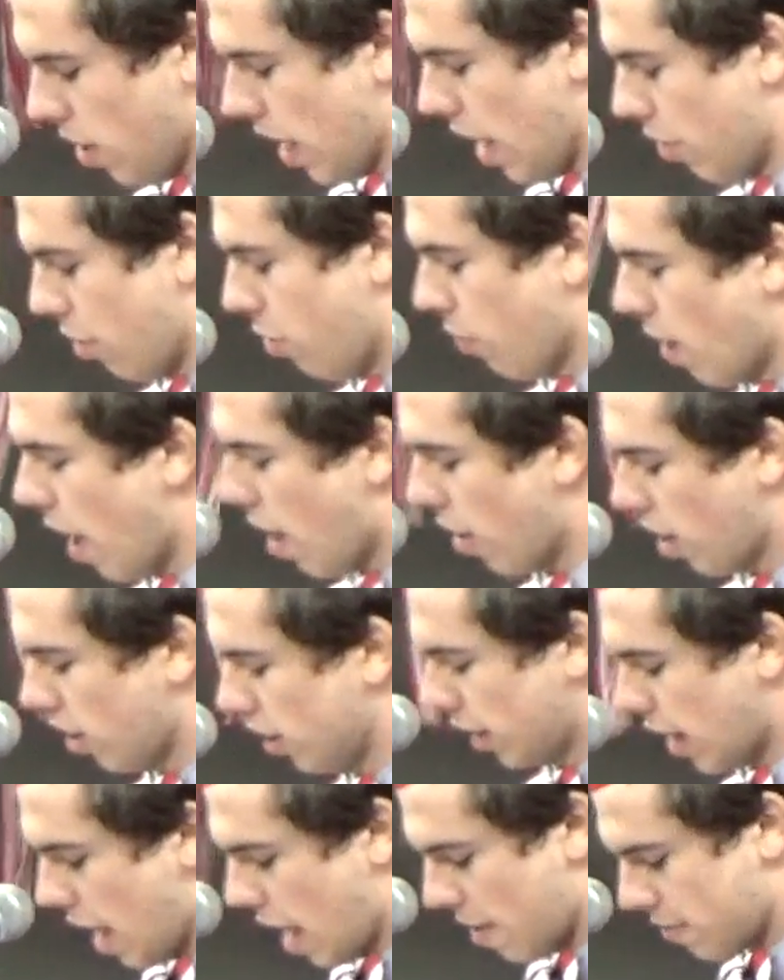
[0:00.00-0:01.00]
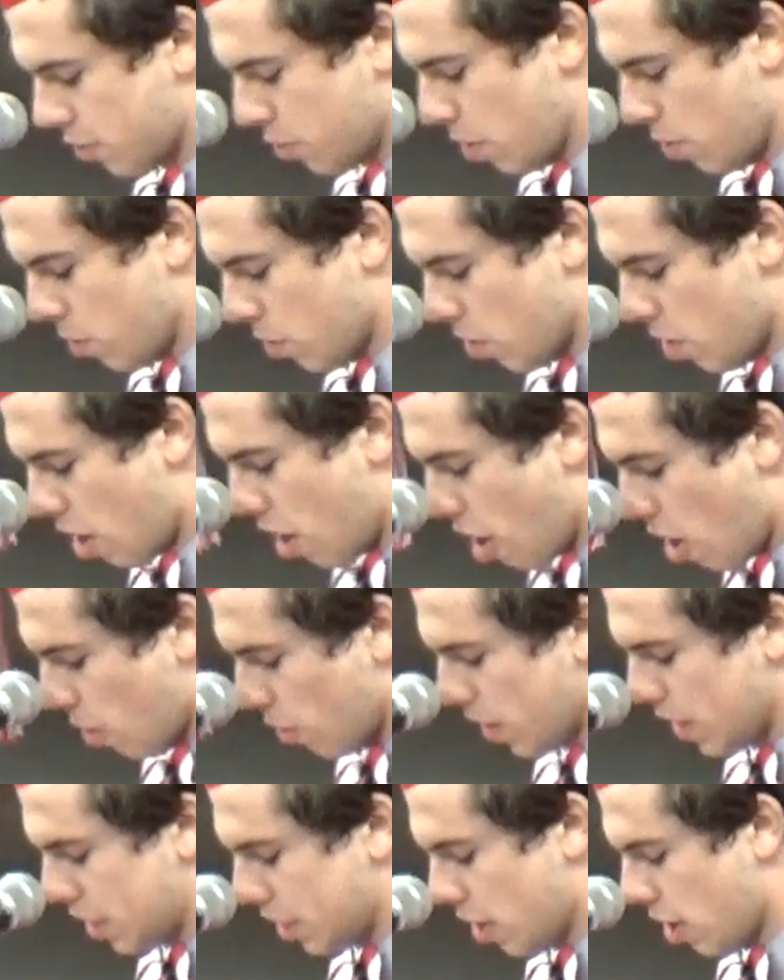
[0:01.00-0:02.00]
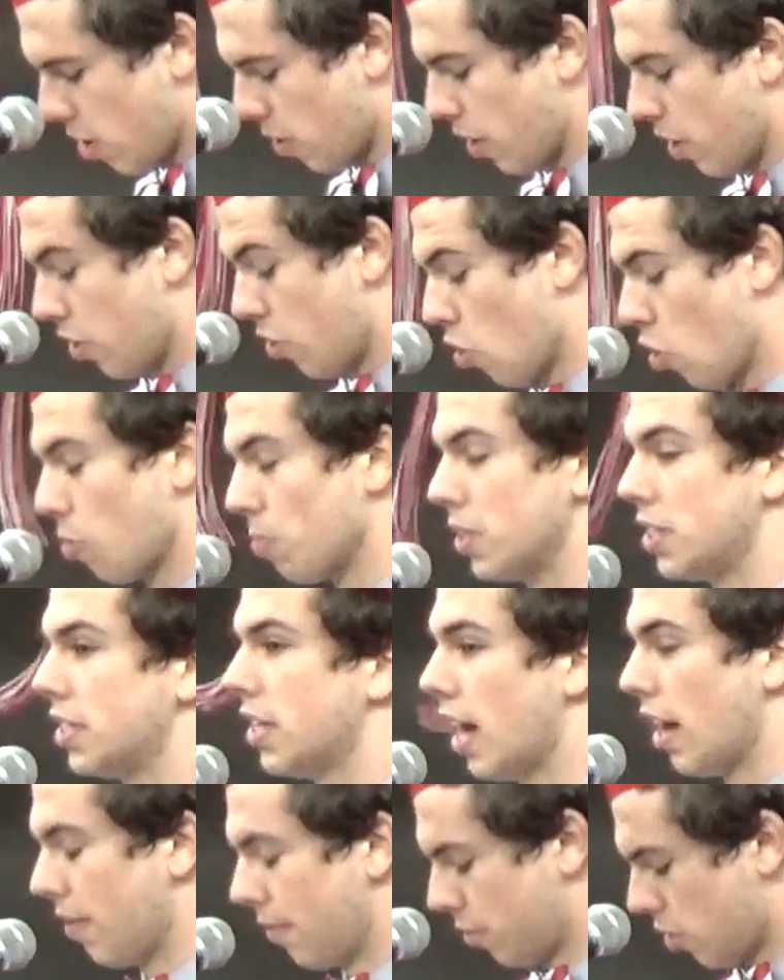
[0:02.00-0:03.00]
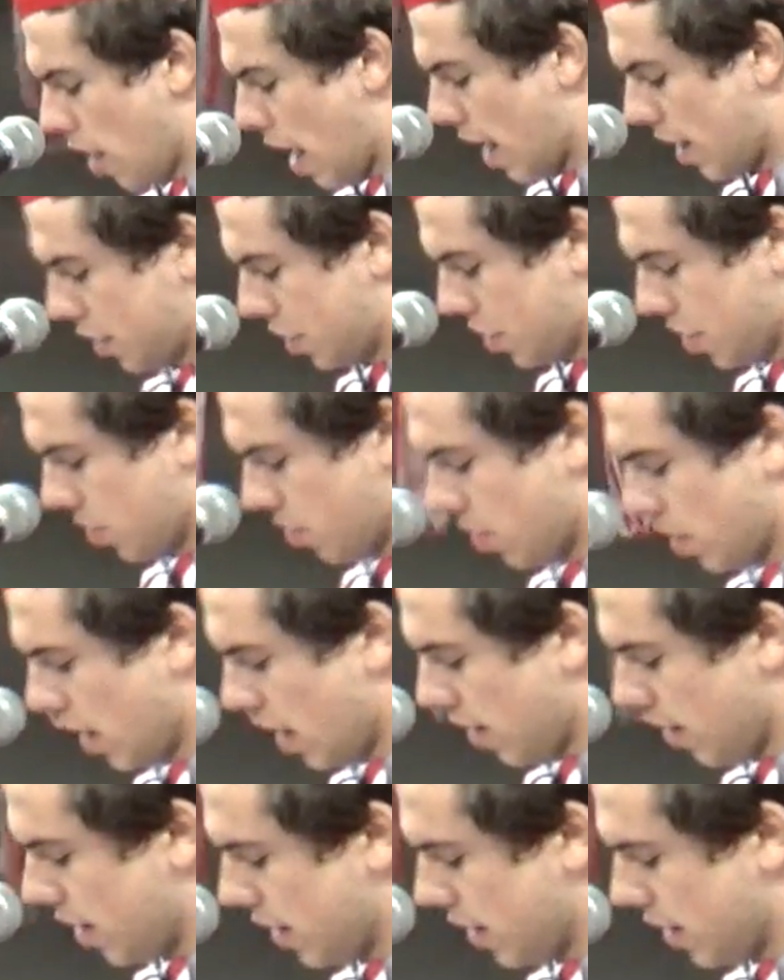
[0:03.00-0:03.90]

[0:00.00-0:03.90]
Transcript: and throughout our lives, we will always owe an enormous debt of gratitude.